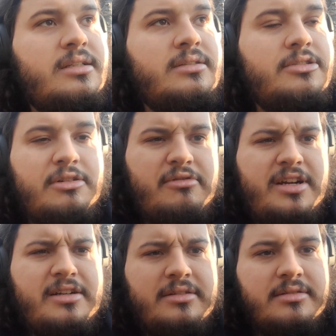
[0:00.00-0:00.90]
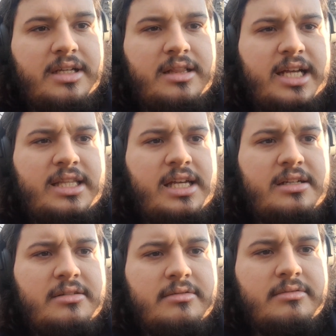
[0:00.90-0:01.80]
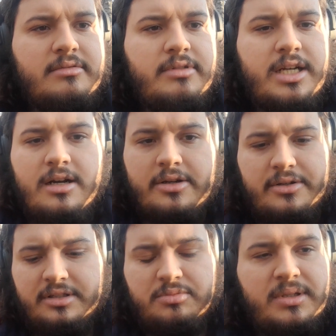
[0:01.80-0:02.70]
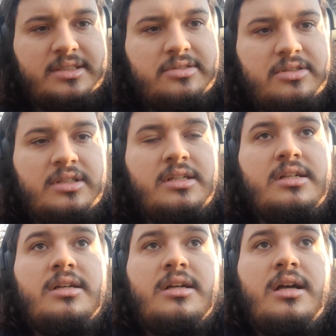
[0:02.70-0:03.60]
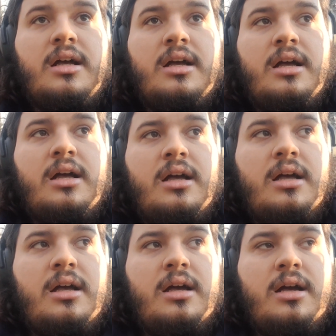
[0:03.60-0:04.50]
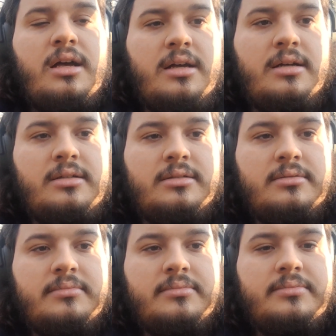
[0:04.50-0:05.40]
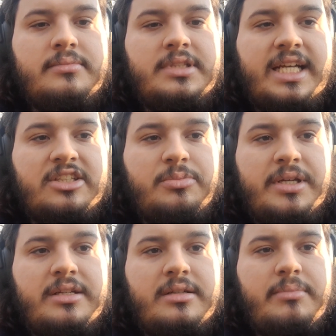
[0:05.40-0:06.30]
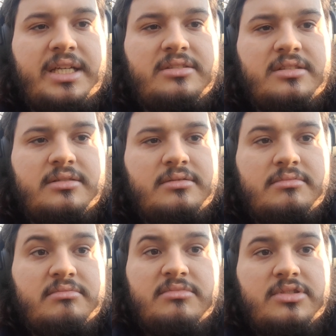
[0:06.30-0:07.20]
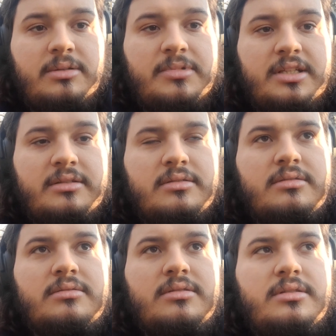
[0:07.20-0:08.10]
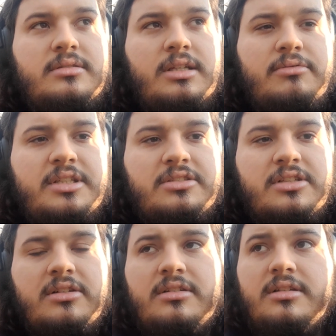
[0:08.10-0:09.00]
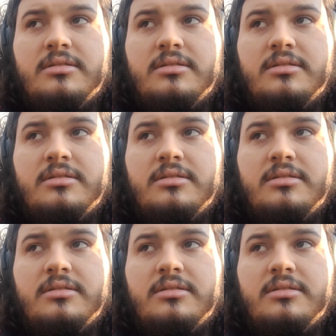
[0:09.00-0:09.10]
Somewhere like that. We conquered this place. The Caspian Basin, something. Is that what it's called?